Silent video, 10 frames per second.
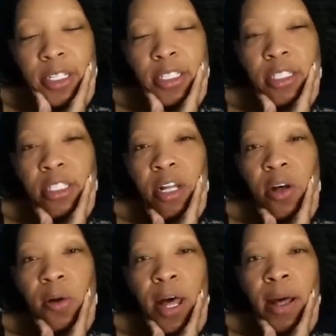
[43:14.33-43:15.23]

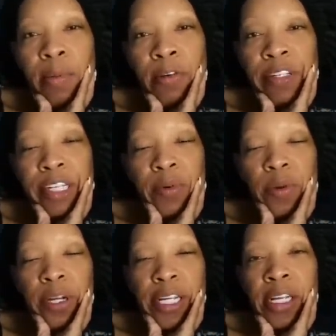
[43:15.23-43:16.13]
So I'm over here
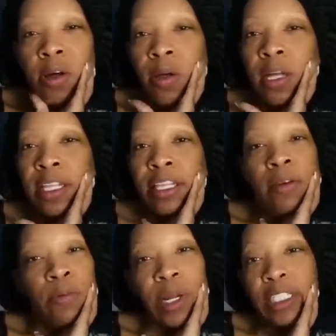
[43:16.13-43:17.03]
working on
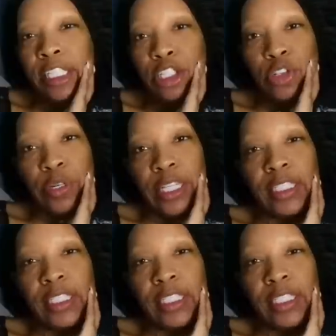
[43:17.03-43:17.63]
the registry.